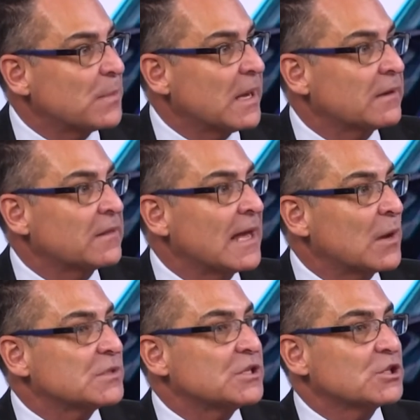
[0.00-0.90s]
Part of the
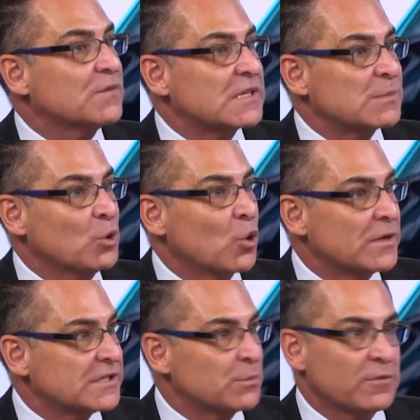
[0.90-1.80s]
acquisition of Xplore
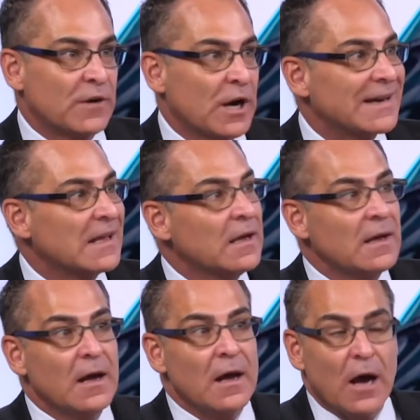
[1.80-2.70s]
is to provide
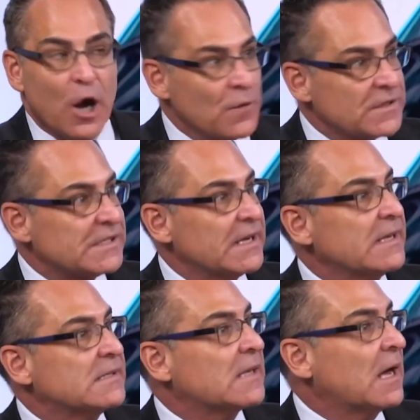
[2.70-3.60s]

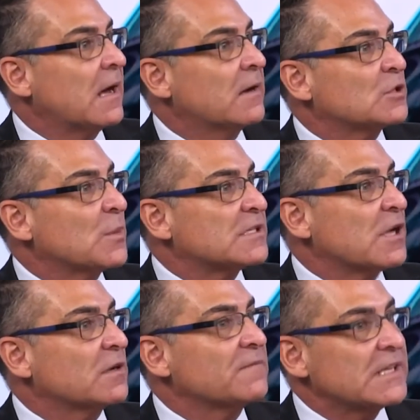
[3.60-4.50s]
overseas
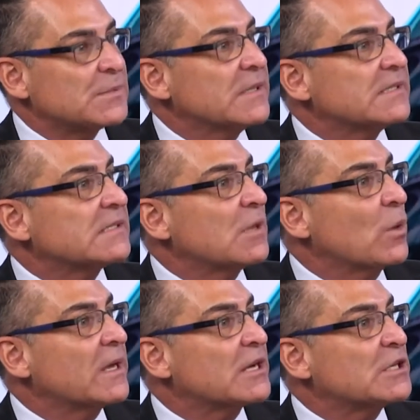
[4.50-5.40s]
domiciled investments that
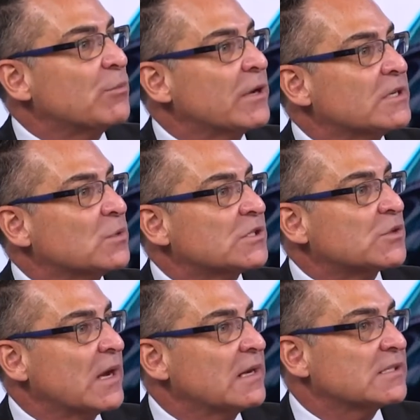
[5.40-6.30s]
we can actually bring to
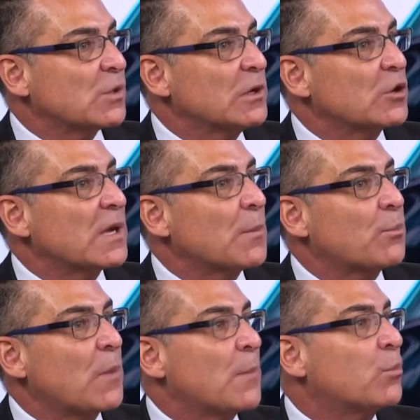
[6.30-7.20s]
Australia. So we're looking
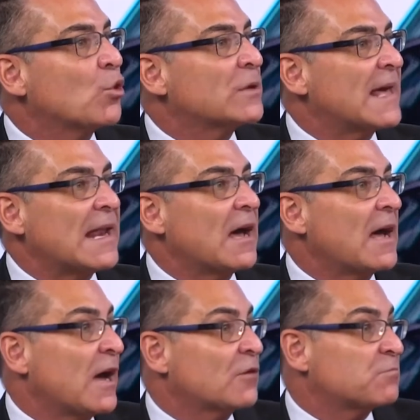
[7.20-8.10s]
at broadening out
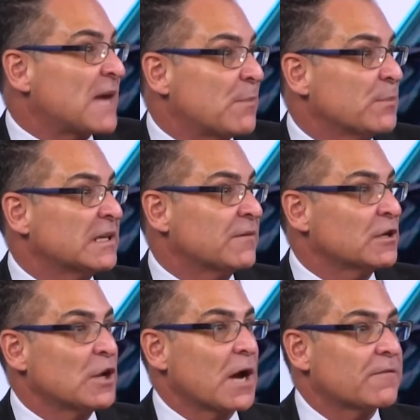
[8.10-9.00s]
our capability, if
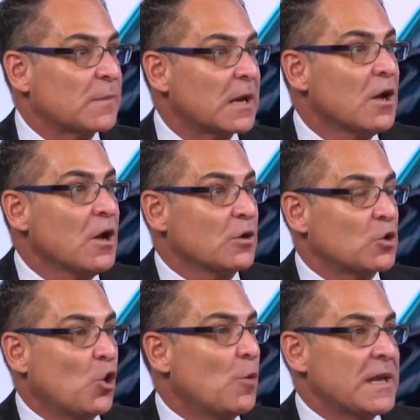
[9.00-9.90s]
you like, from a
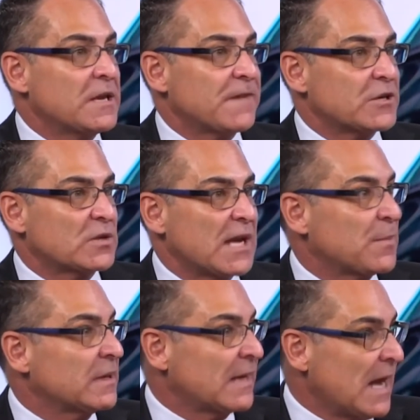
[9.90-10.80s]
core manufacturing
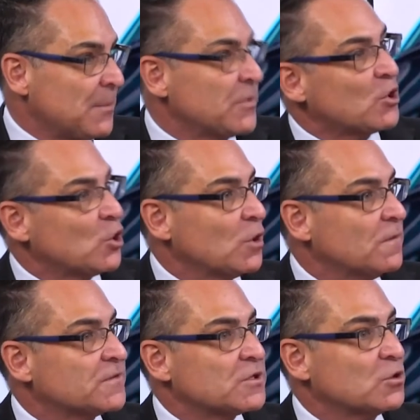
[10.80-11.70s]
capability up the
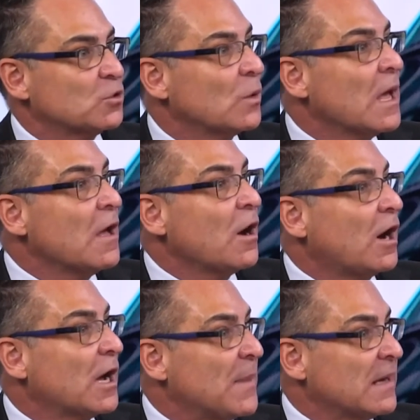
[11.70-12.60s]
curve to
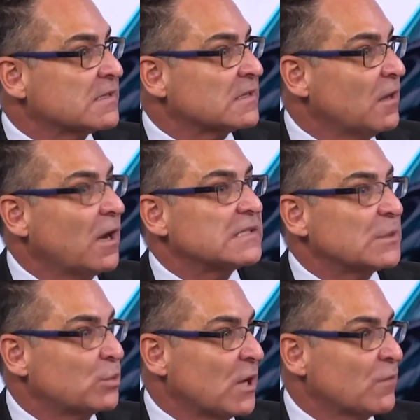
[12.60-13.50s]
higher balance clients
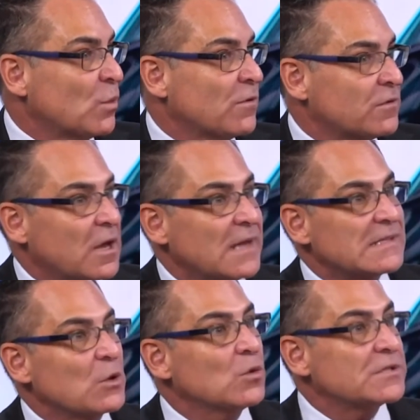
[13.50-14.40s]
and private wealth clients,
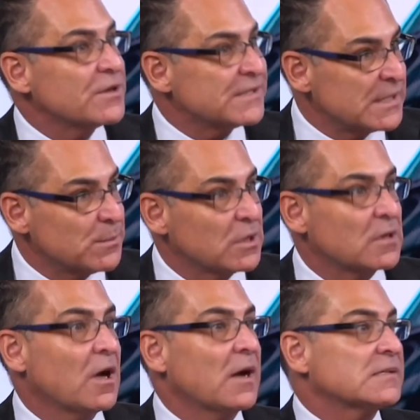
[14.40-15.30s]
and also to simpler
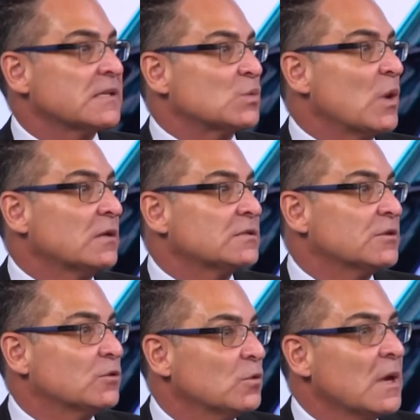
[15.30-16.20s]
clients as well,
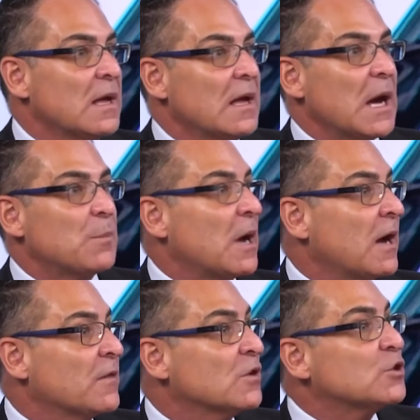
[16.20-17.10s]
to
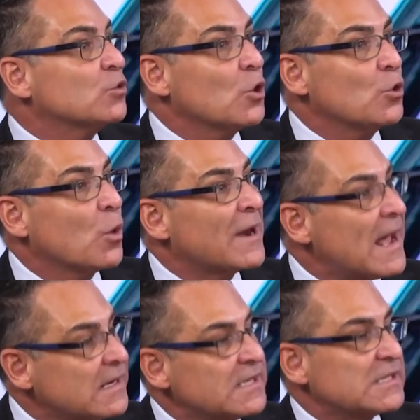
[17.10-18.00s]
those who want
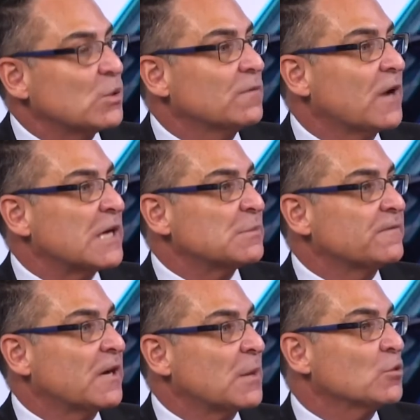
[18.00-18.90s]
access to advice but
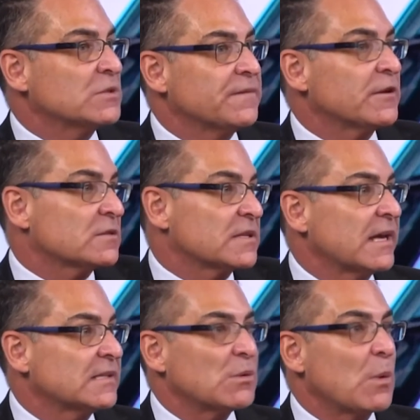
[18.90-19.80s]
find it more difficult to
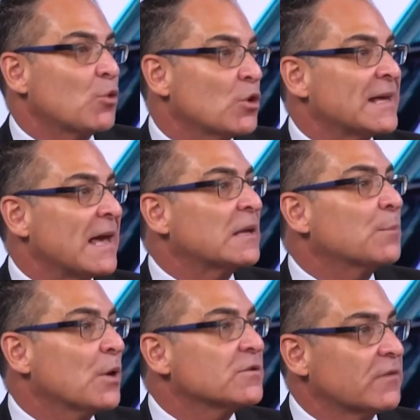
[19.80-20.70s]
get. So we're broadening out in
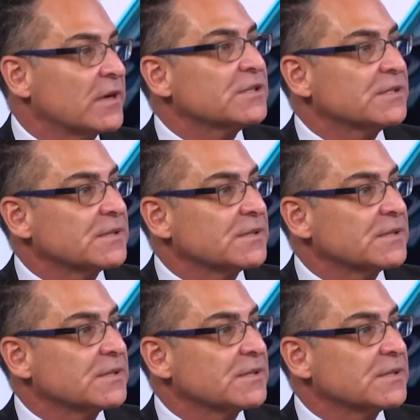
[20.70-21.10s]
both directions.